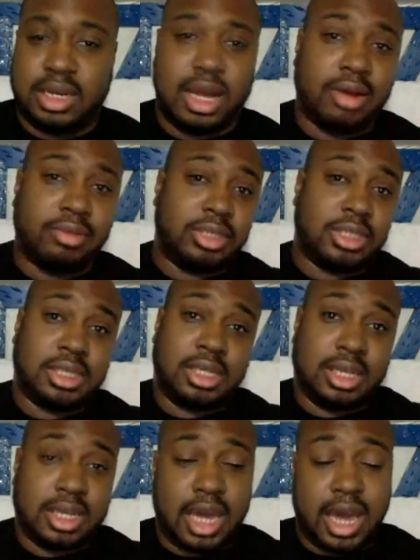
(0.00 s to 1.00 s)
And then
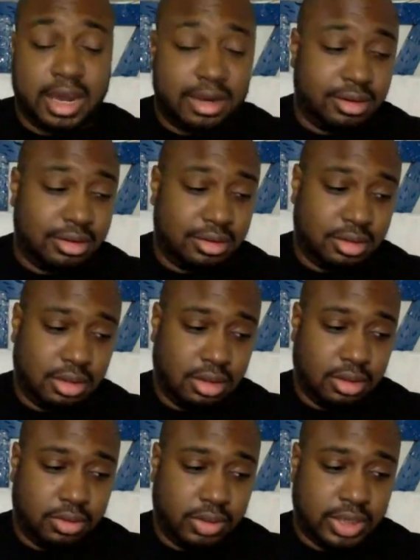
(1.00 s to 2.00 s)
obviously the cat,
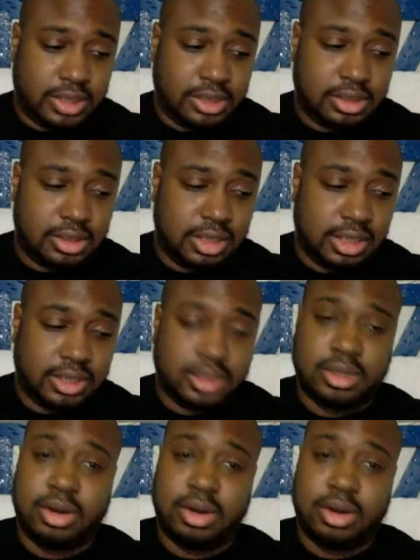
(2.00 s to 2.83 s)
that's